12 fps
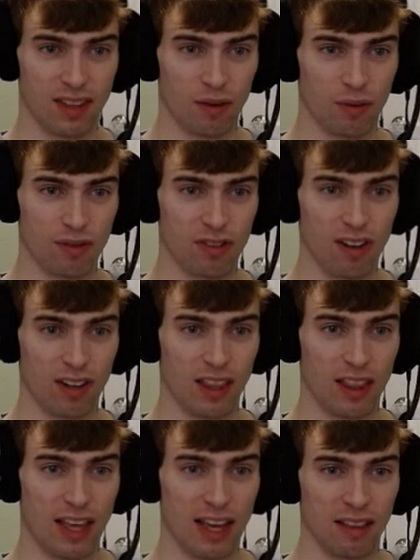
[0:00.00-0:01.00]
we're talking
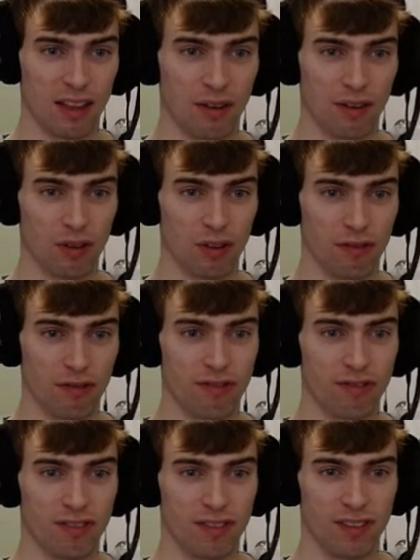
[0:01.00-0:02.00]
that level of
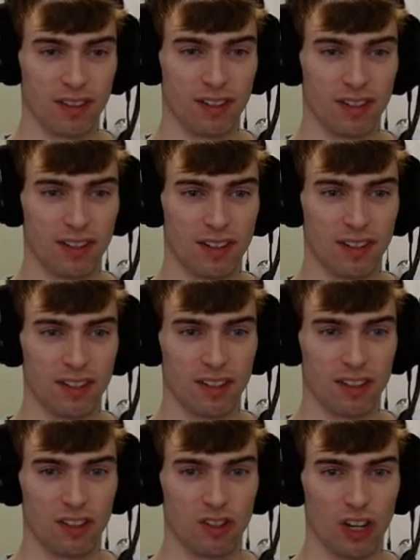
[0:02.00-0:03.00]

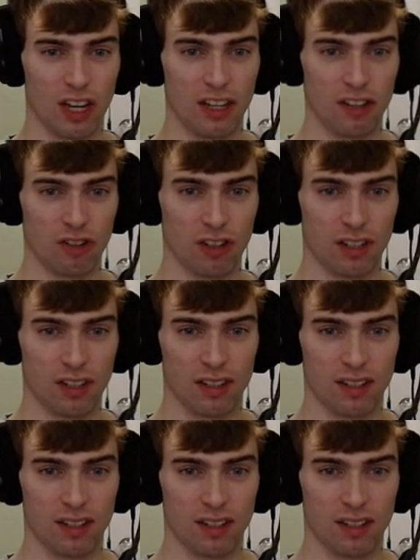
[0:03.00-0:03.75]
changing,